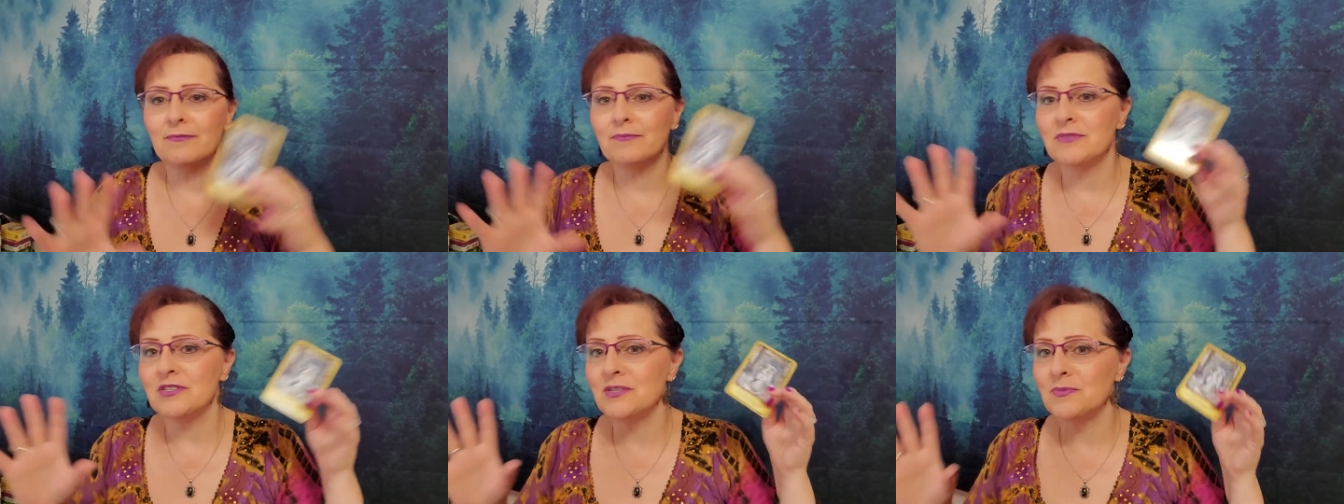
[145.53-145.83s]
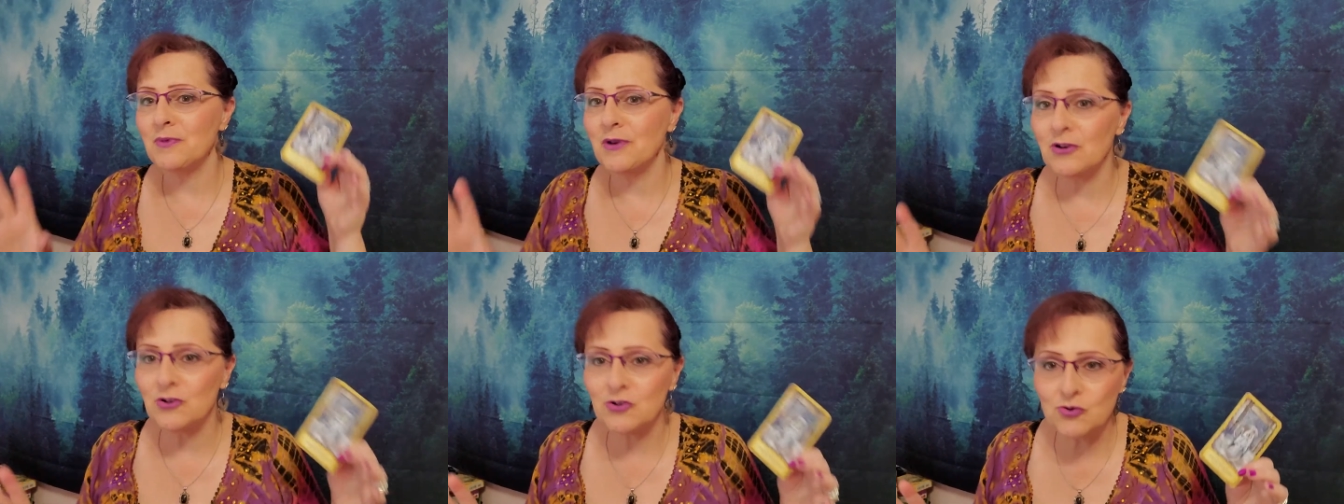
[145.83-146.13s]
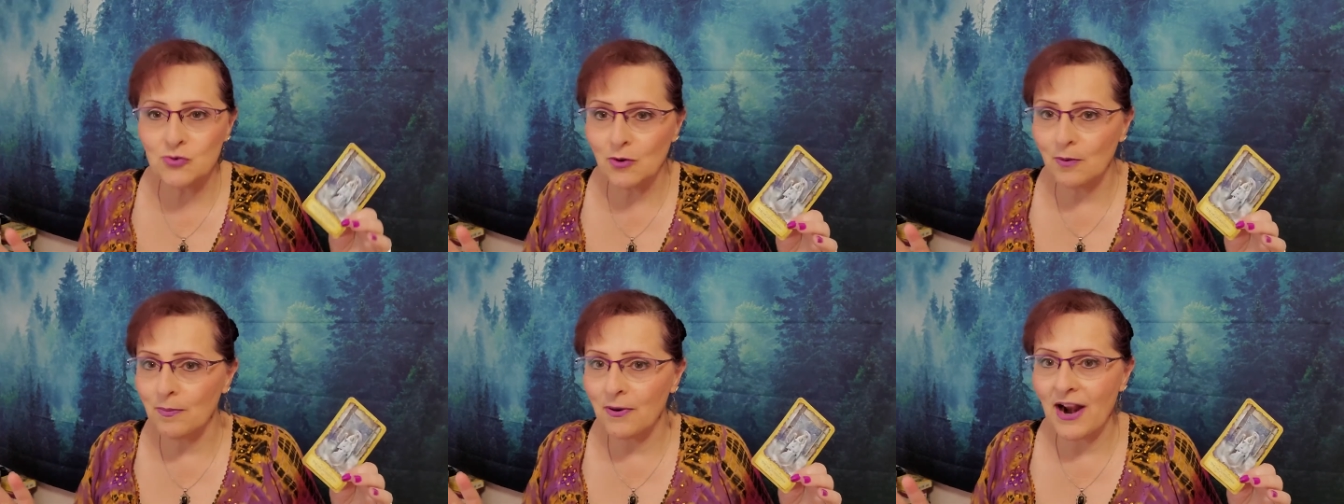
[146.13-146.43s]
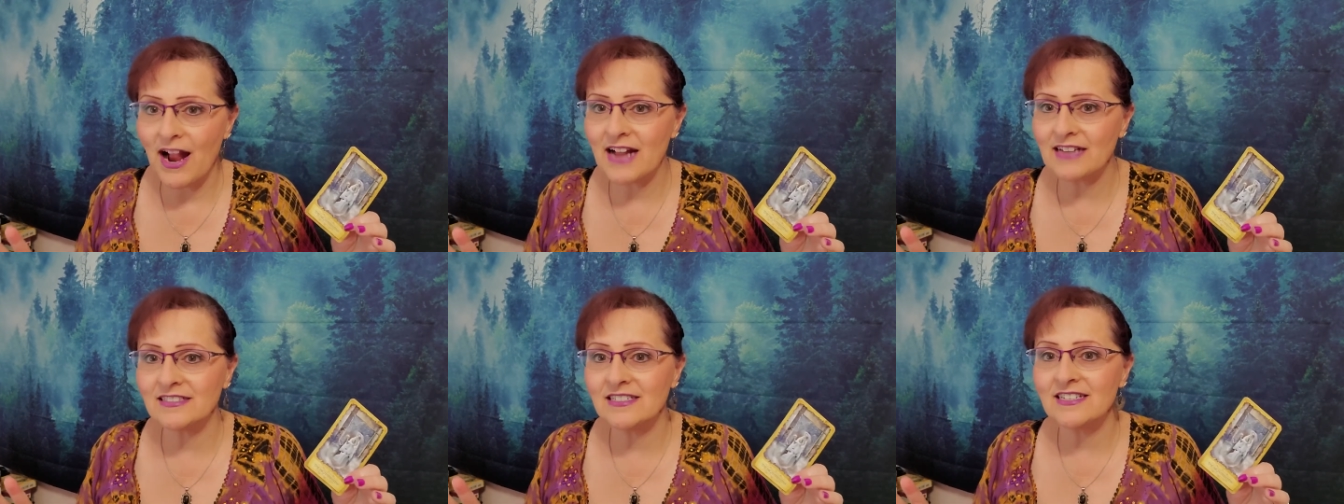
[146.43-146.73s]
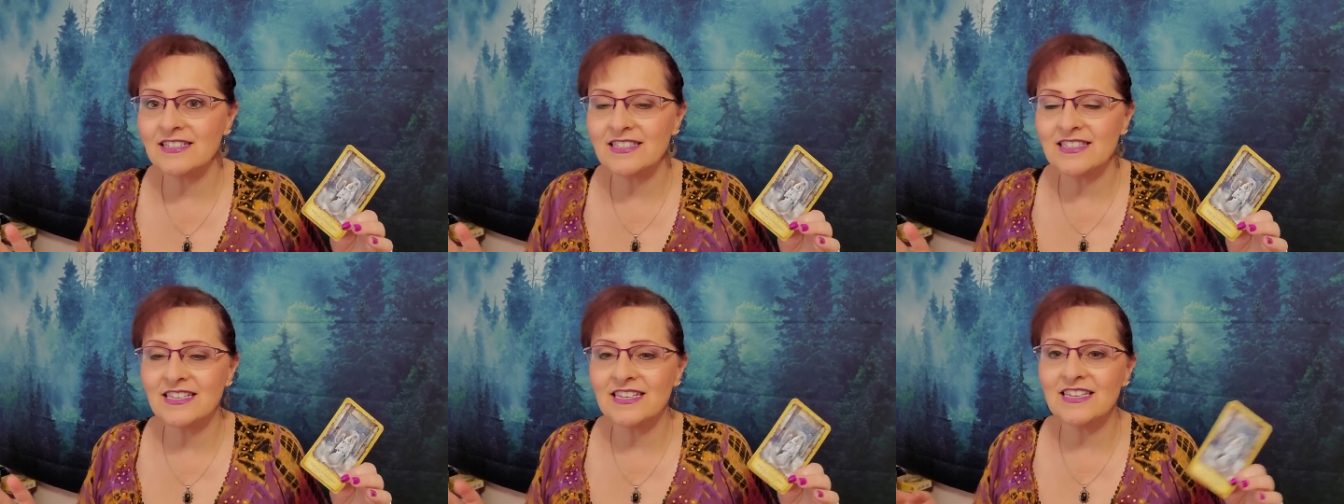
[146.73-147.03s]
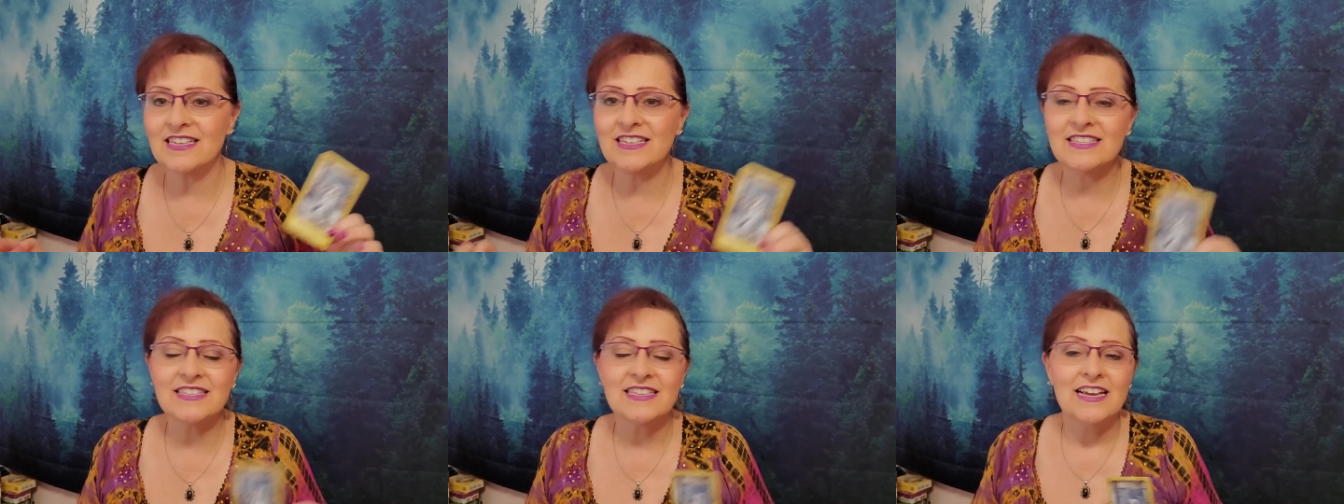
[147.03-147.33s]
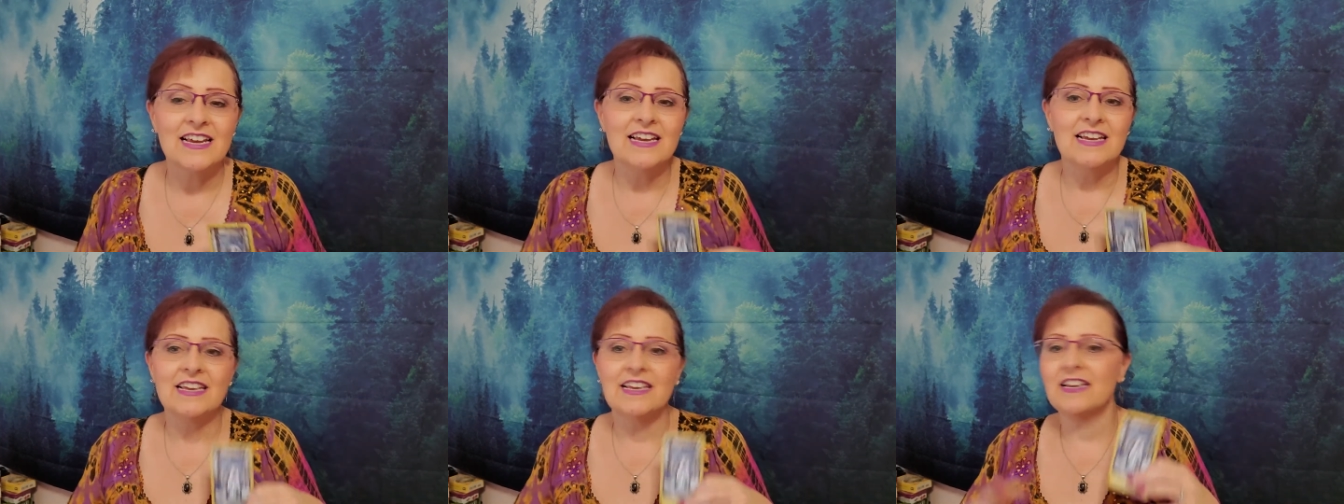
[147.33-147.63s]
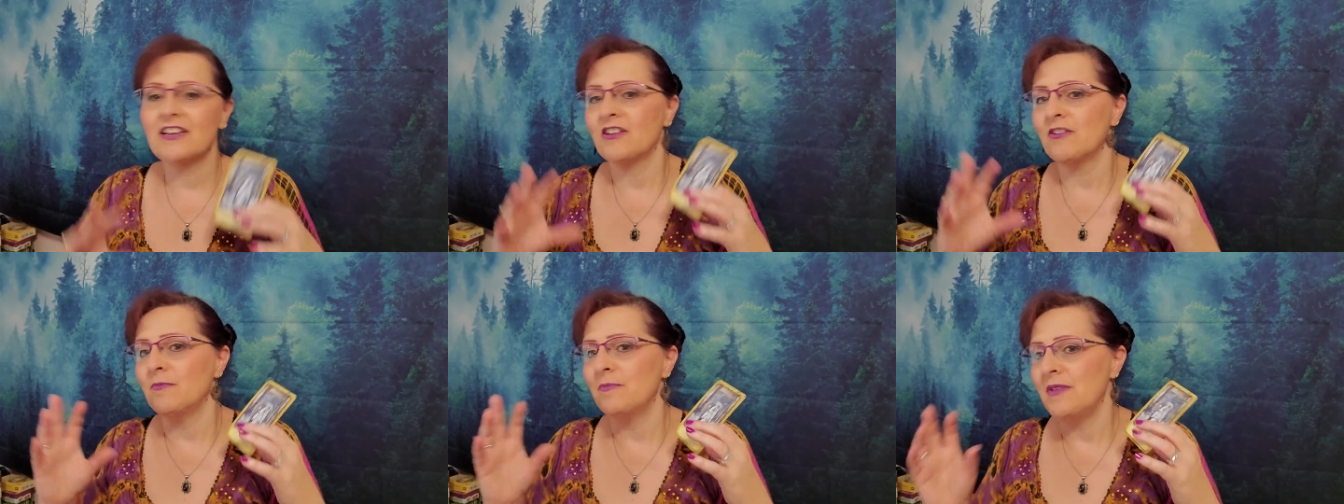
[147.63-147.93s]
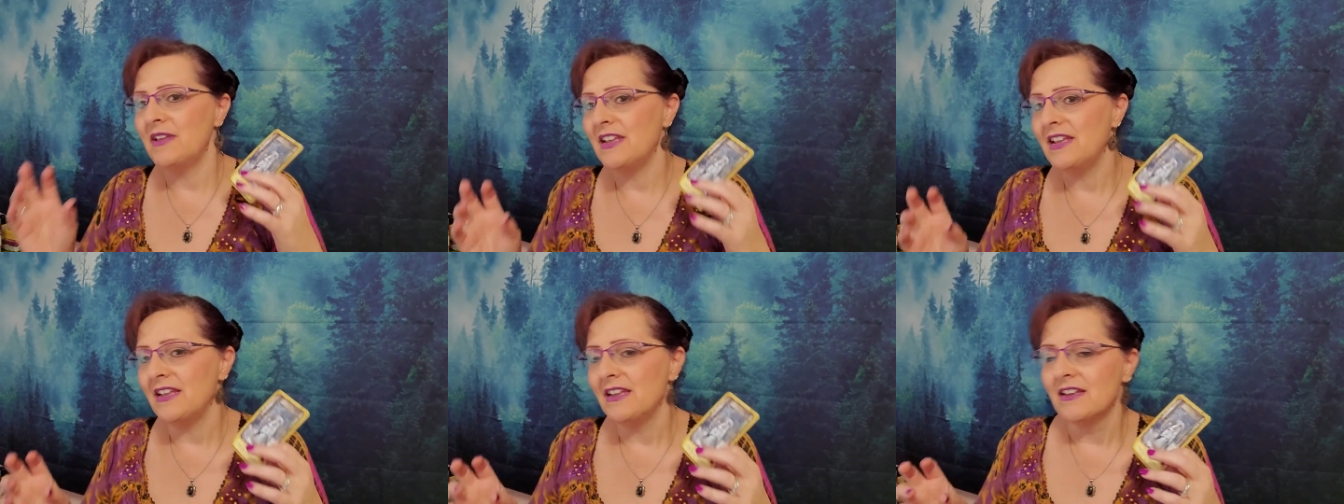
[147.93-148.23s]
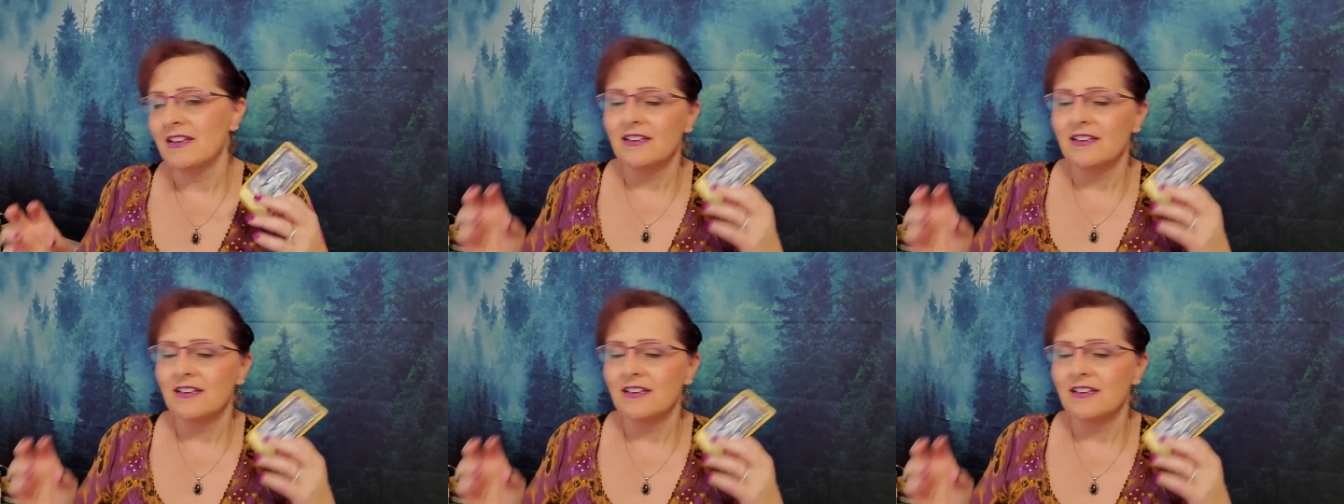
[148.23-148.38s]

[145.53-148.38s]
spiritual practice is, it could be,